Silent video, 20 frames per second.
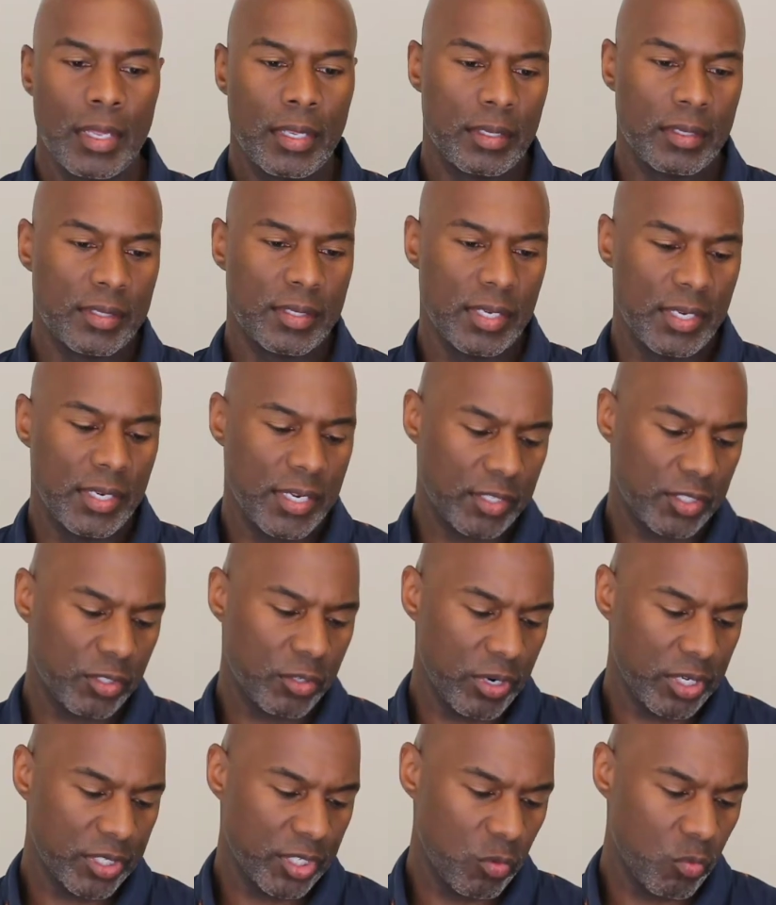Let's see, next
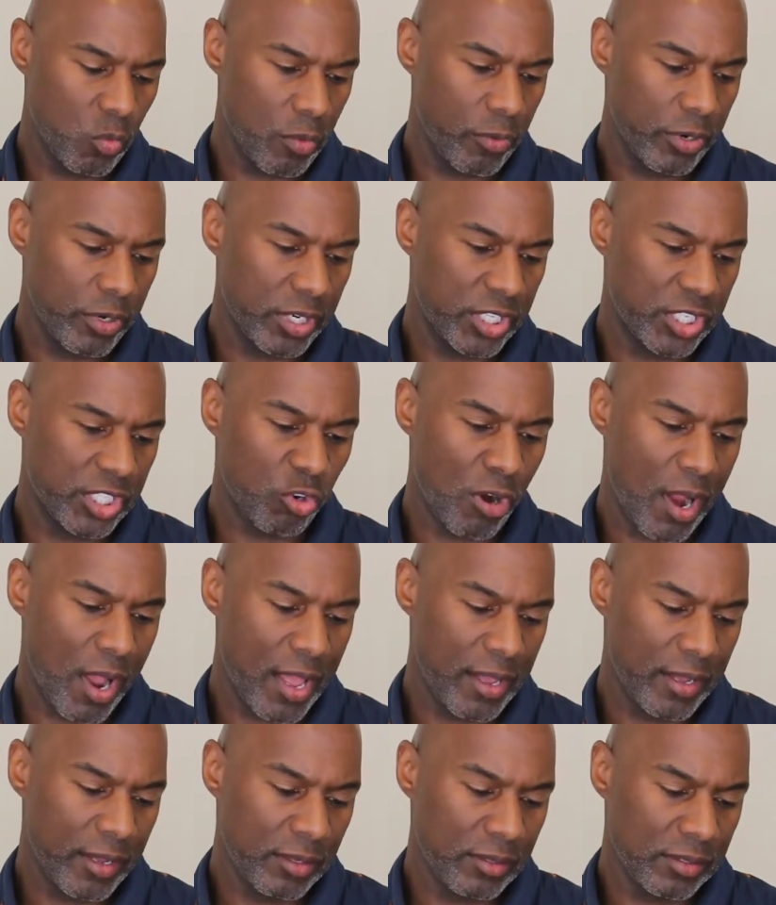question. What were the
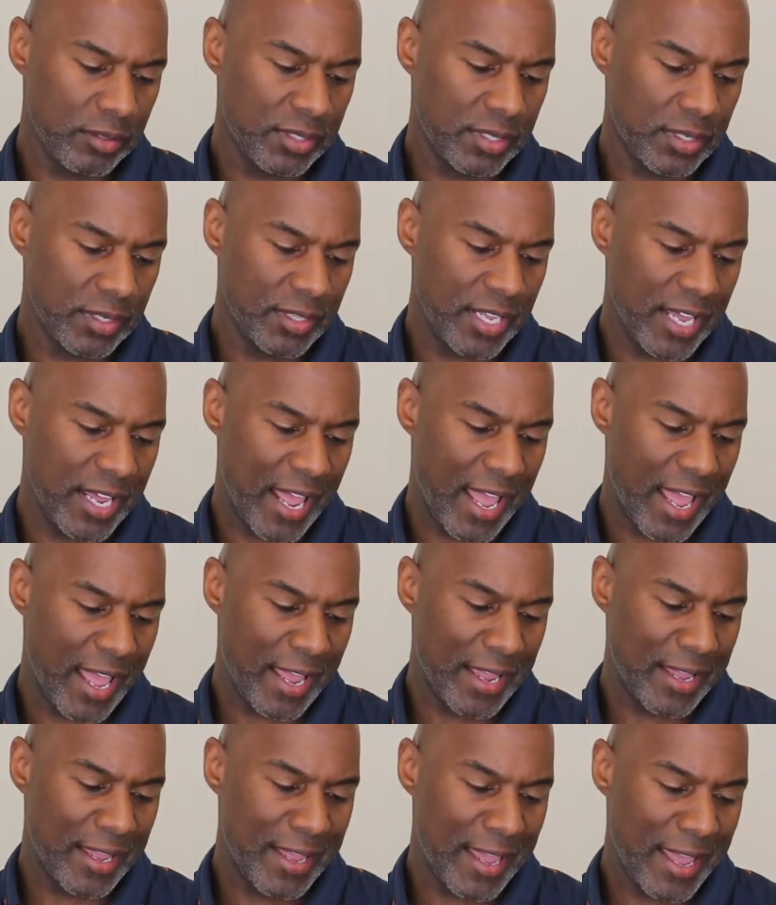trials that
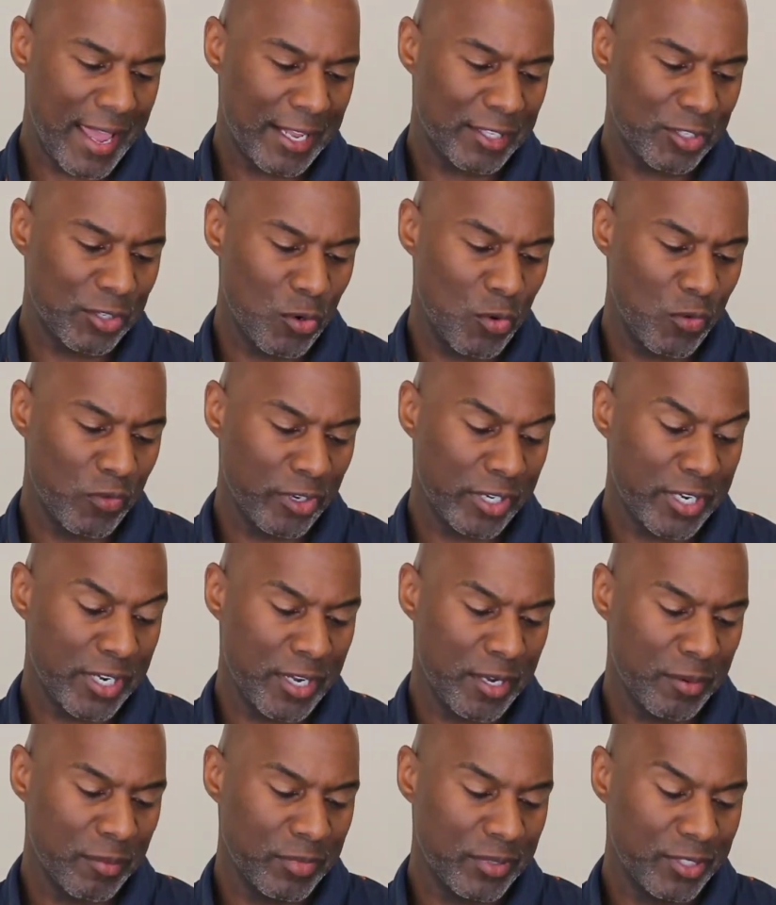I had to
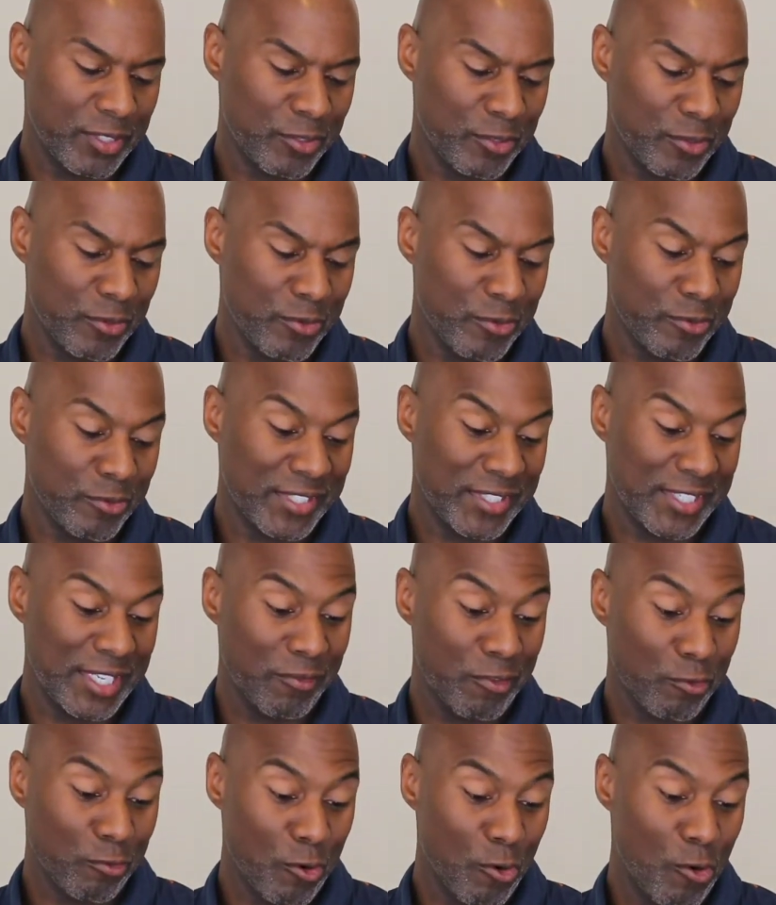overcome to
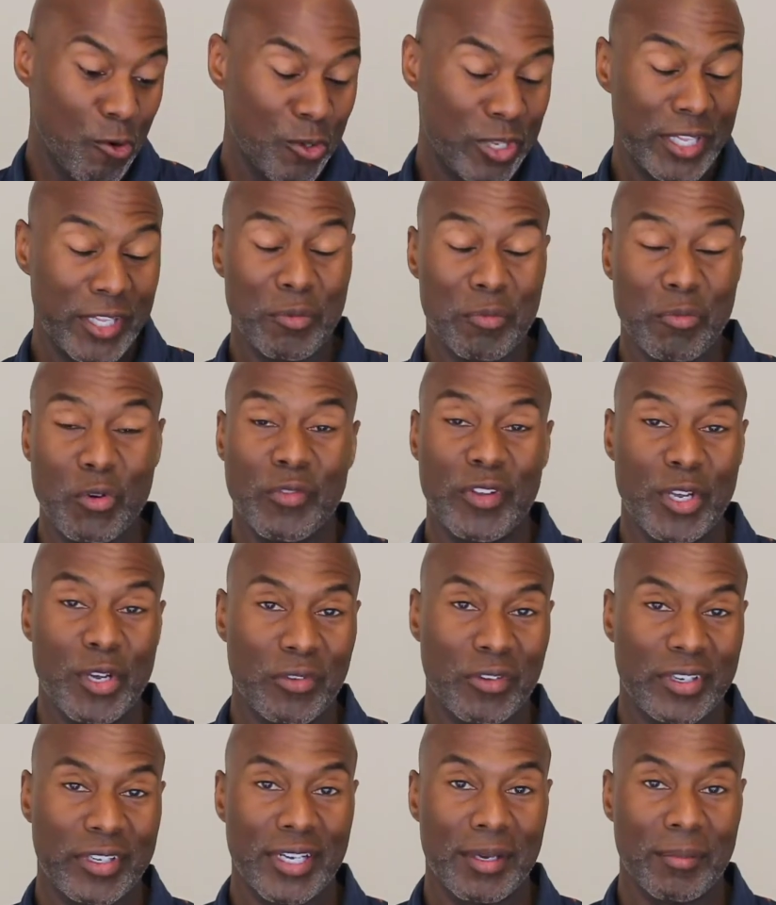receive a role in the movie
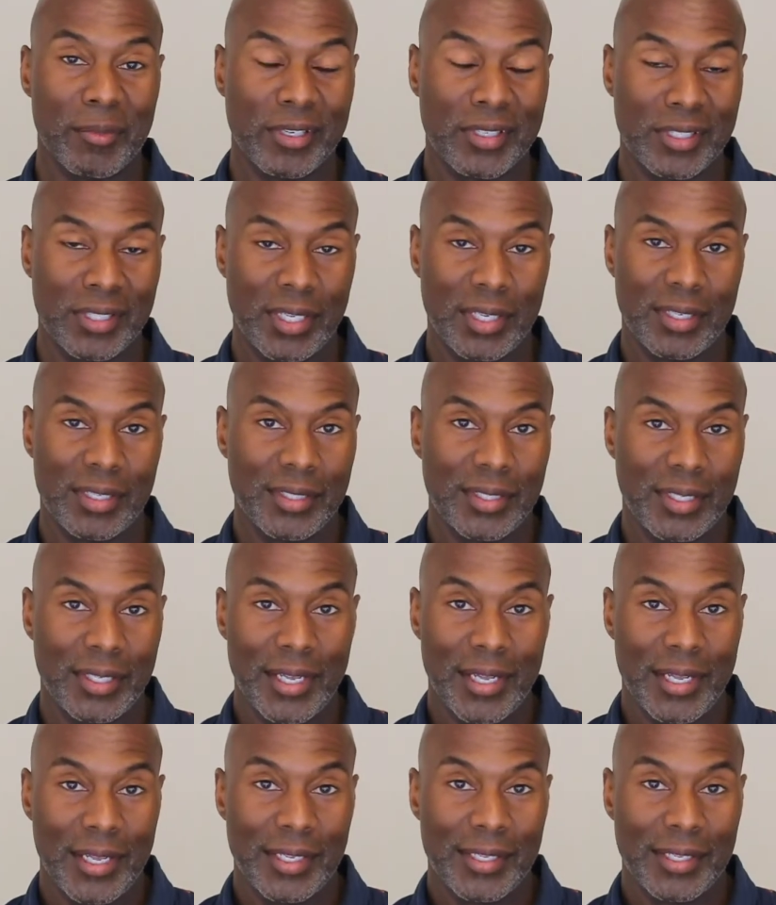Overcomer?
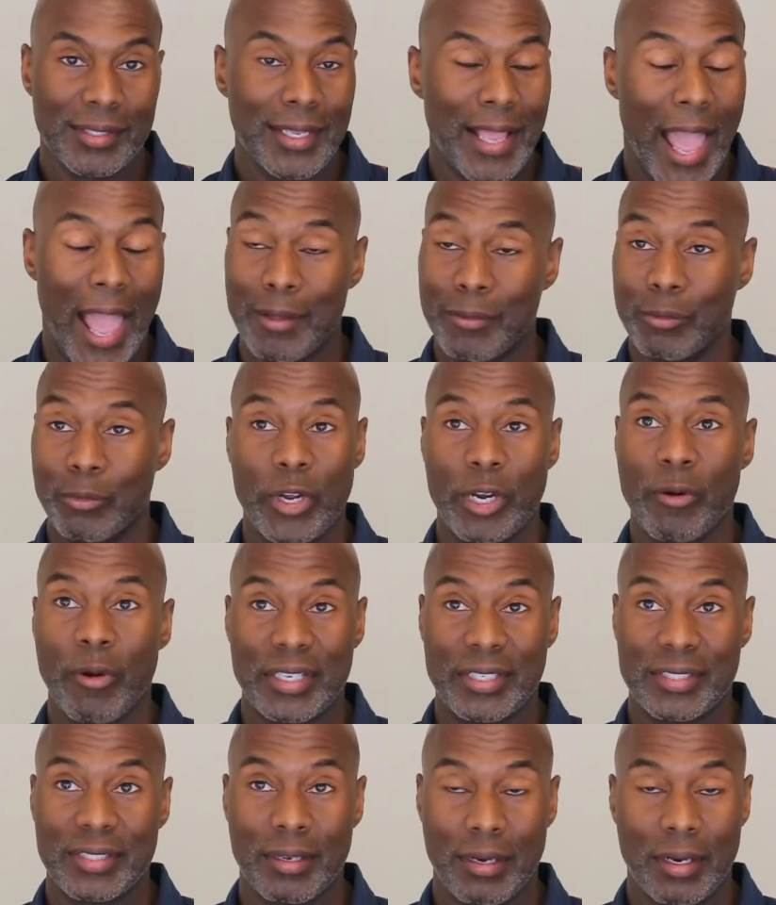Where
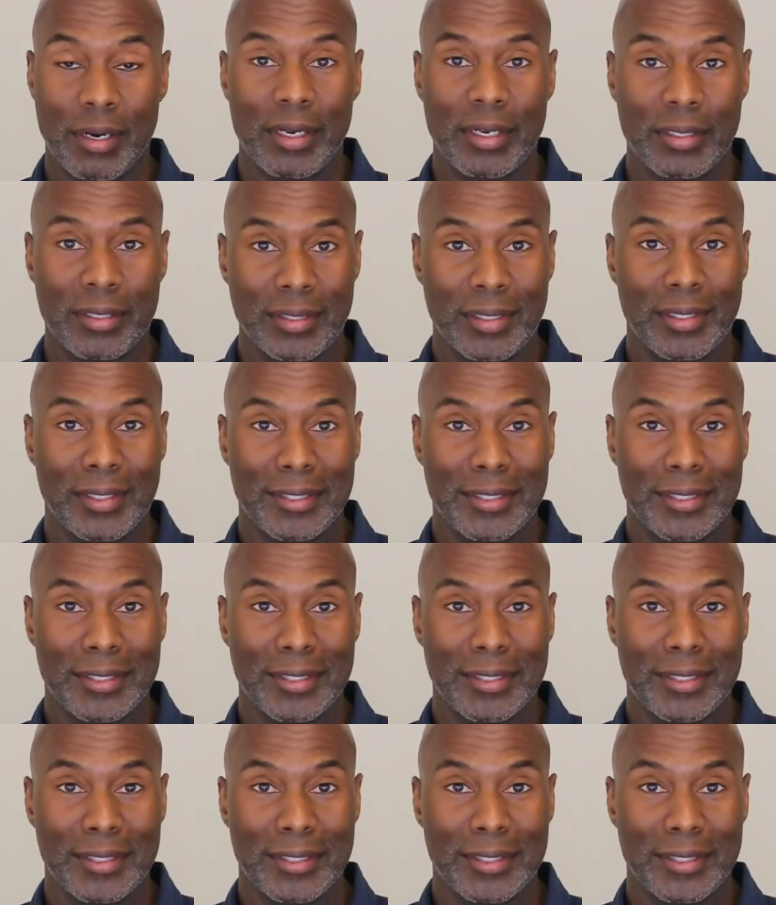do I start?